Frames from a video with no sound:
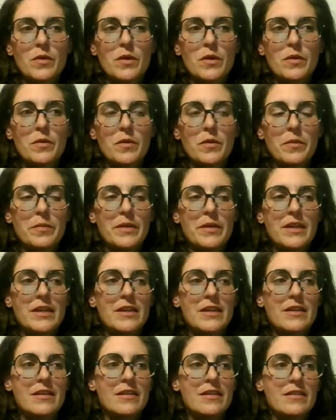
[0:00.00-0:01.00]
we will
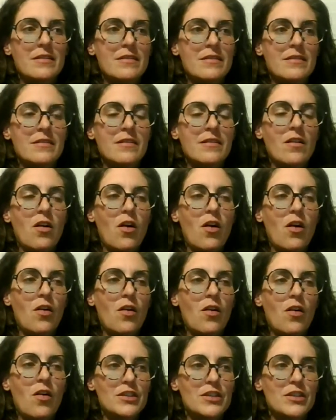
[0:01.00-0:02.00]
be
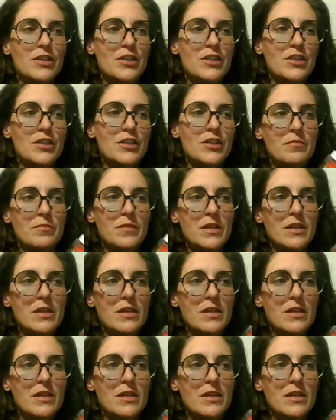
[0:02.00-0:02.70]
all consumed